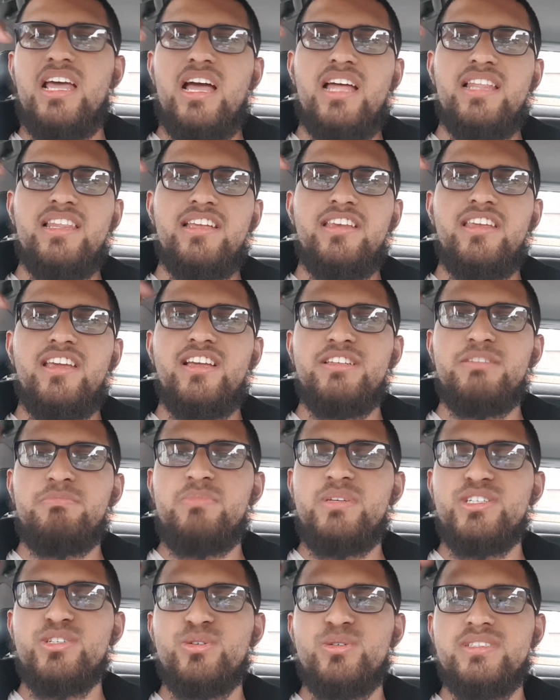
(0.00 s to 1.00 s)
And then, yeah,
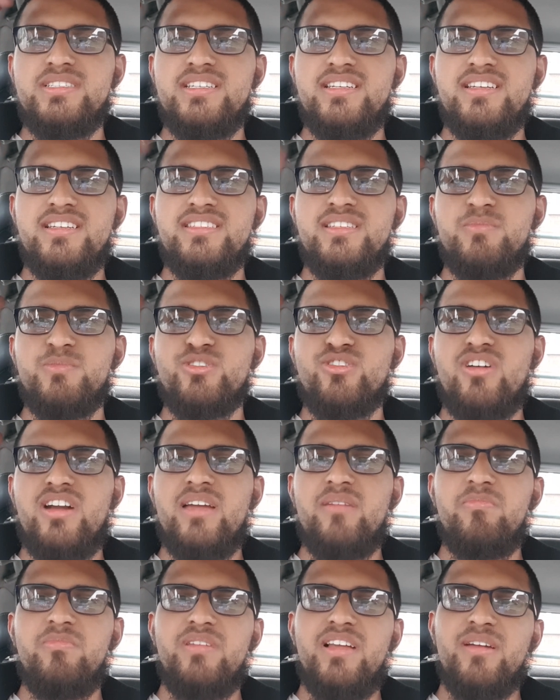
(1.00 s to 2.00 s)
be sure to
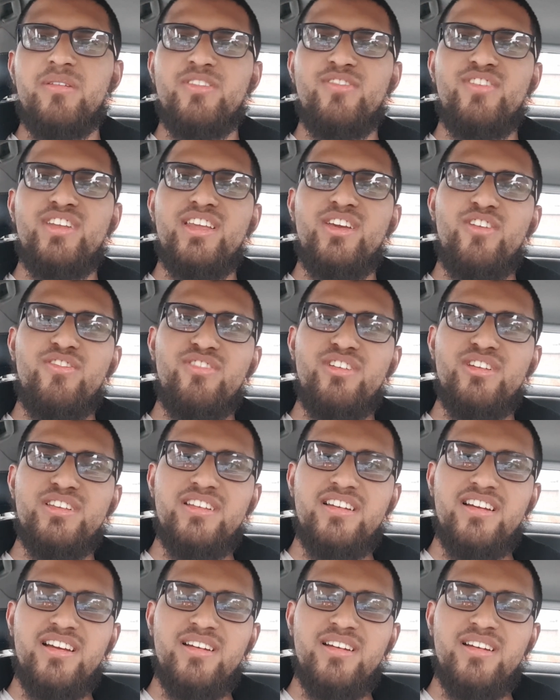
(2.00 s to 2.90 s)
subscribe, like the video if you